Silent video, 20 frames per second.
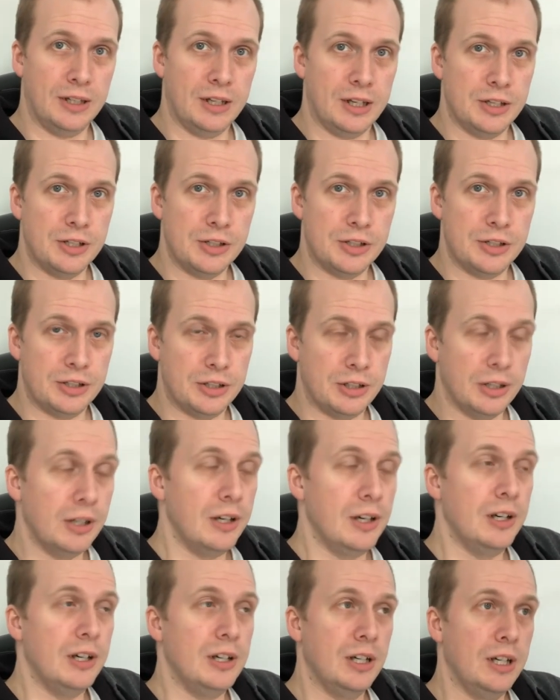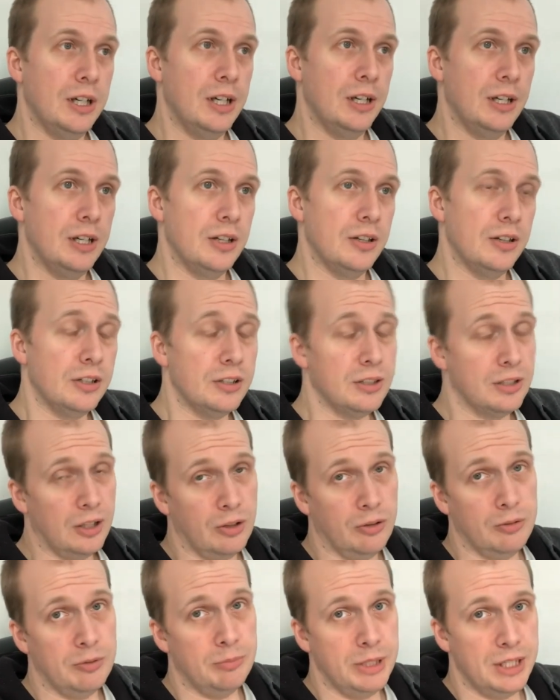lunch. There's a
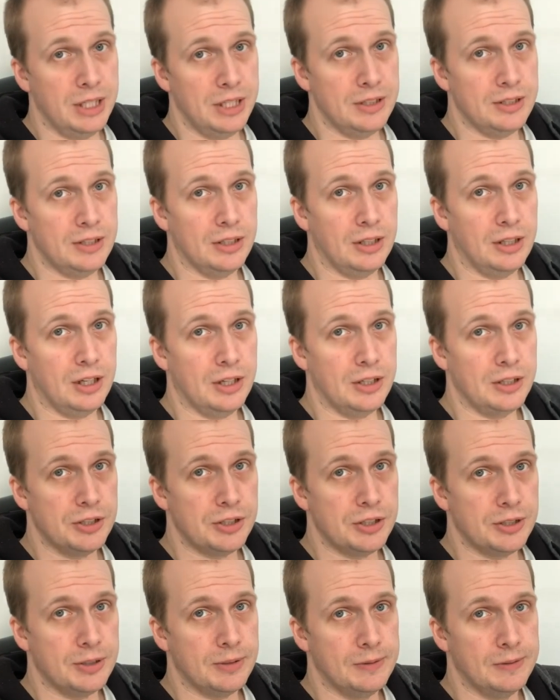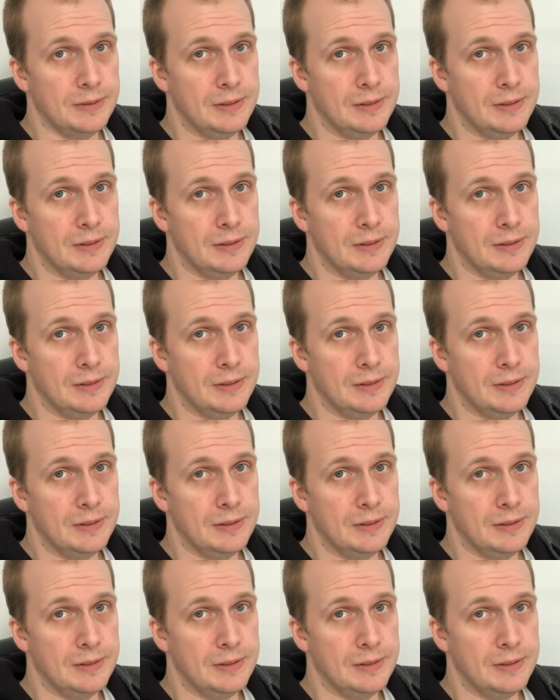lot of minutes till lunch.